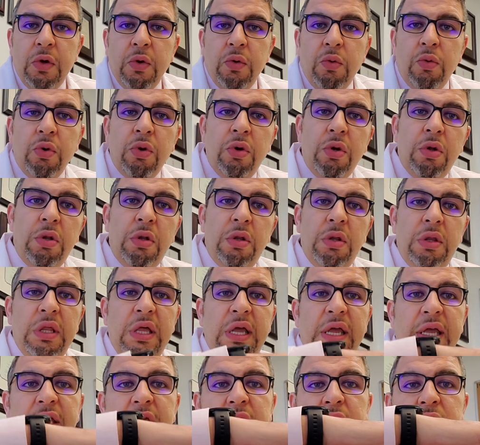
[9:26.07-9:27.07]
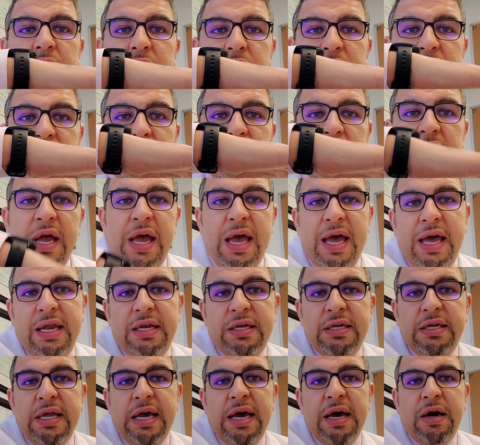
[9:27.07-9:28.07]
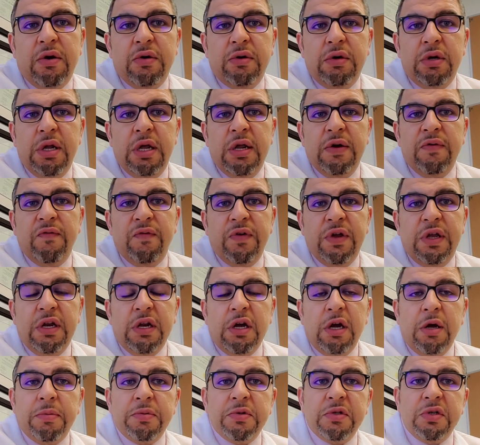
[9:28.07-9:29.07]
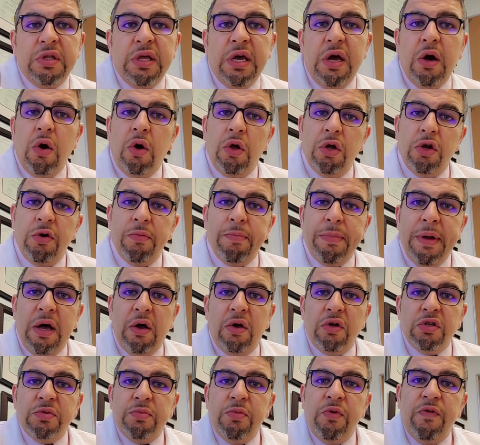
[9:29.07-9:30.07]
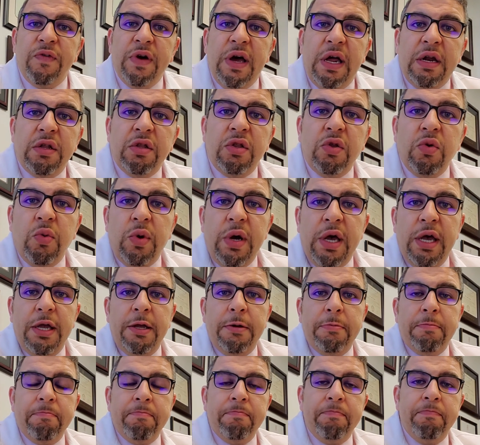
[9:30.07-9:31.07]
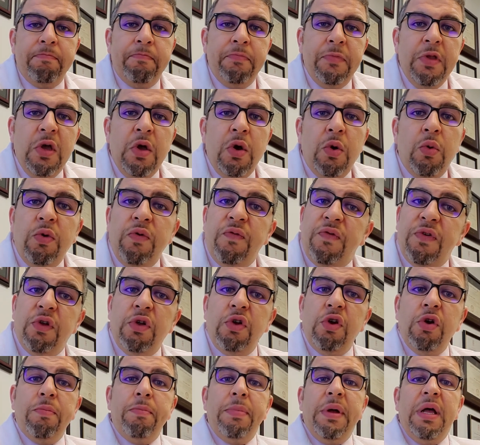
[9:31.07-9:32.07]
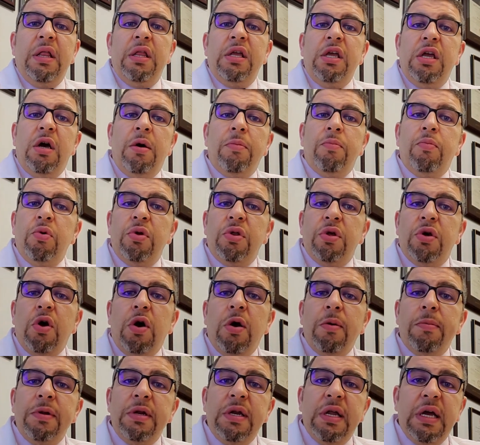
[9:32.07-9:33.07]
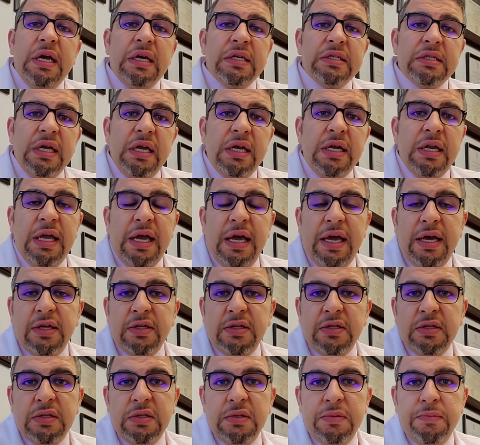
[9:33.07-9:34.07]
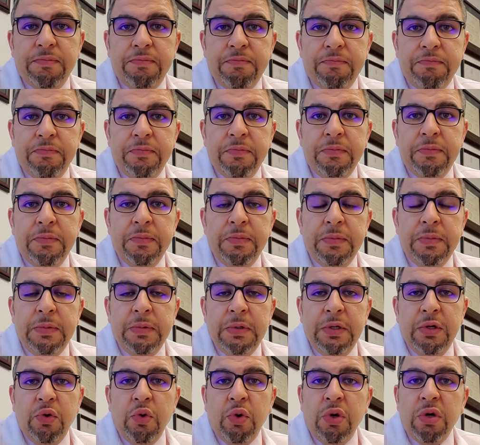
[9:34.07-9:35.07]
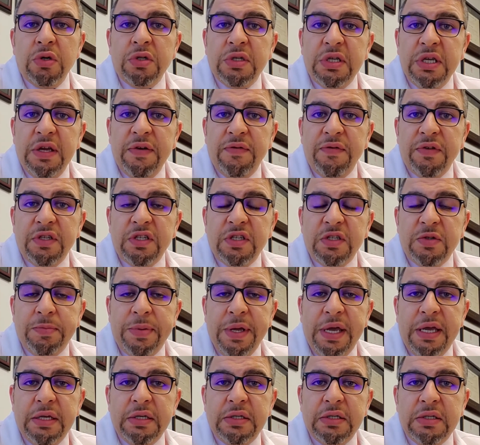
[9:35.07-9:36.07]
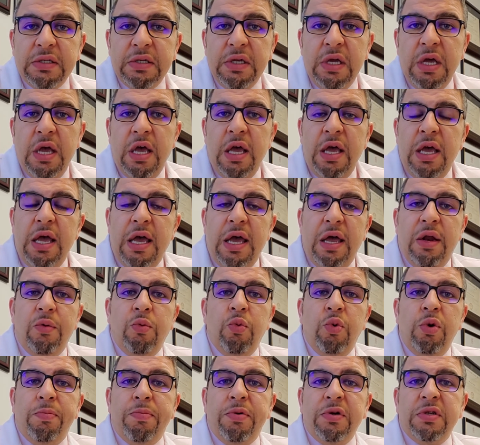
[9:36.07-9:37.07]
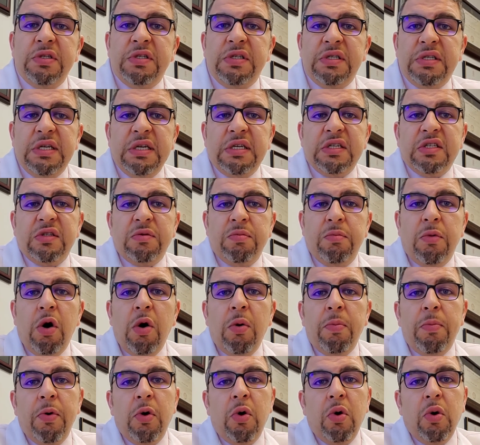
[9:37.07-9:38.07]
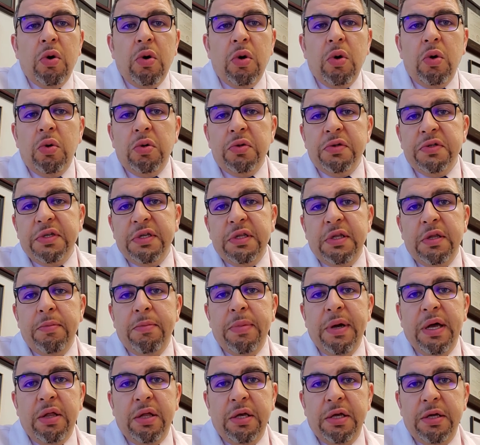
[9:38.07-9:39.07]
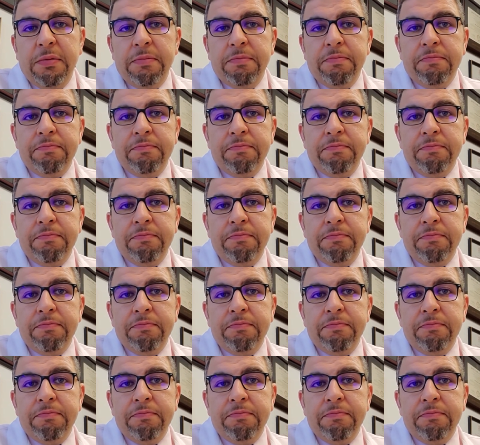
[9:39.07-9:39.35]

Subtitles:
We'll lay you with your head down and feet up so that all your bowels move out of the way. We fill your belly up with carbon dioxide gas in order to give us space, and we put 6 small poke holes in the belly.